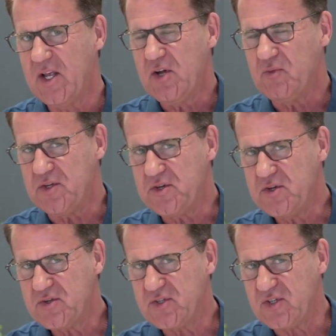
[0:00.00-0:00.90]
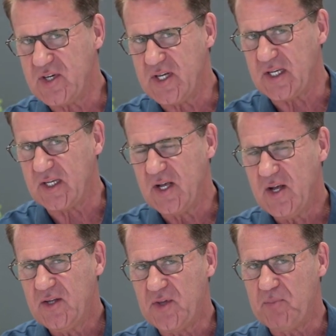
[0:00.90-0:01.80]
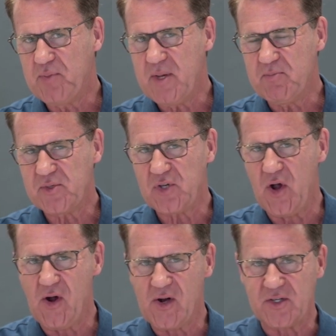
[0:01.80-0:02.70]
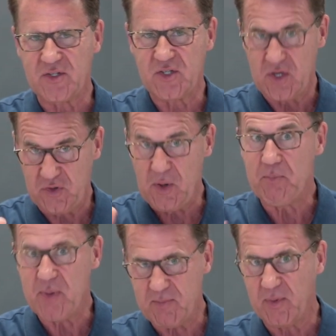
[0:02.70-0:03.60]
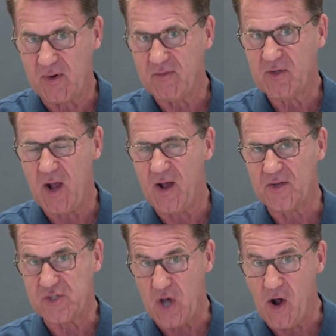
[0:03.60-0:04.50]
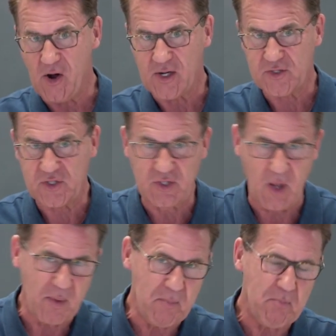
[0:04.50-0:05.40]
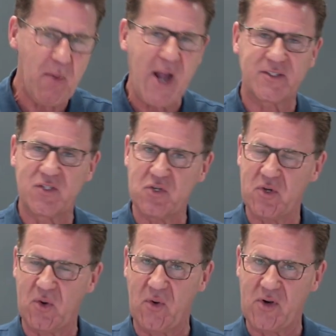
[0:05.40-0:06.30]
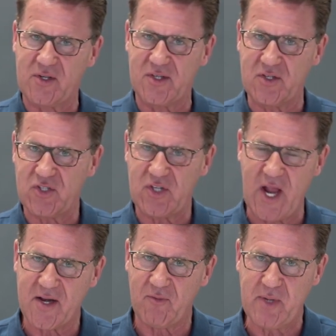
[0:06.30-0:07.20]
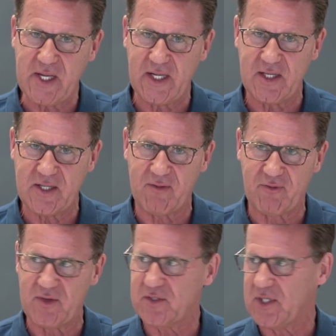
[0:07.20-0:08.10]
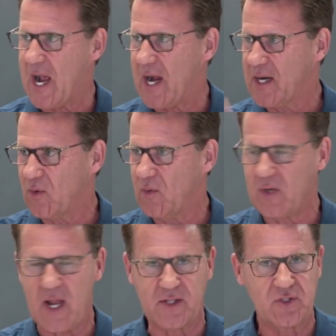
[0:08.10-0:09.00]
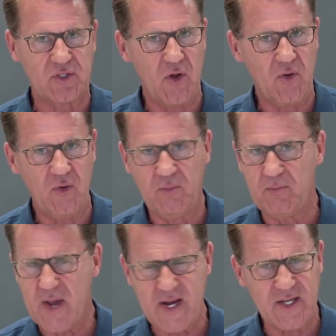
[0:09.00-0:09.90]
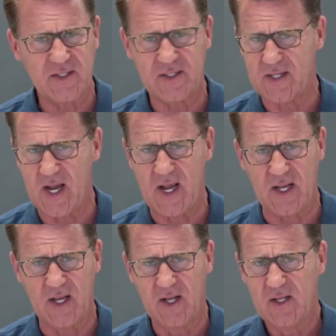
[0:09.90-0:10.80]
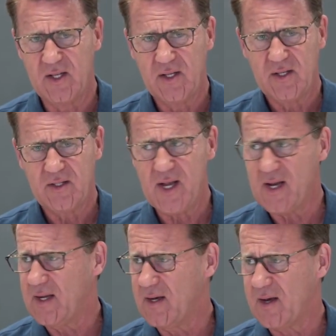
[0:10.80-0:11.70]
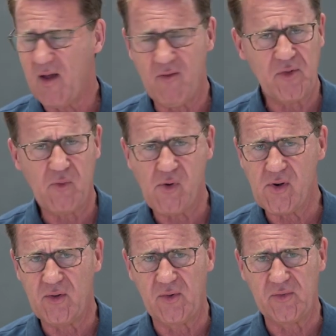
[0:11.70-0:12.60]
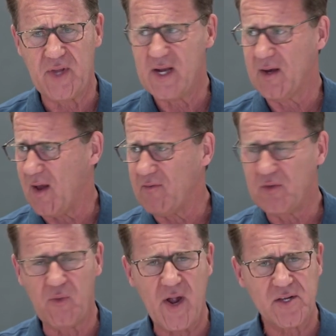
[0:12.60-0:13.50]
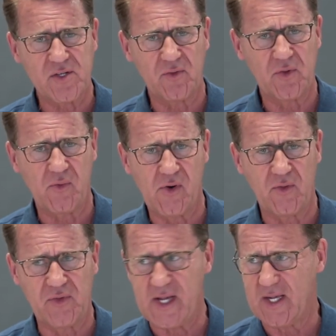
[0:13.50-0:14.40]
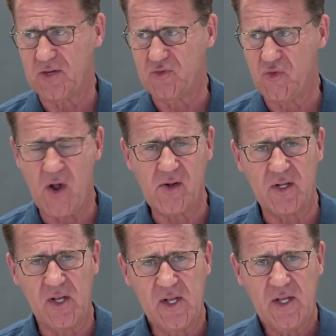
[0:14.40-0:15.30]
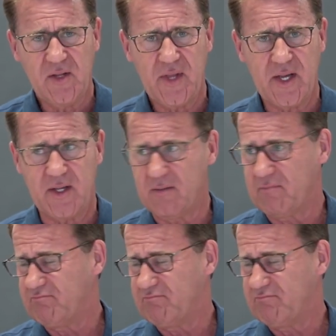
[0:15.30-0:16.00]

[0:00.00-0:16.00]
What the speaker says: when you see the people's hearts, the people of God's hearts coming back to the Lord instead of being indifferent and idle like so many today, they love the world. They love the ways of the world. They get drunk. They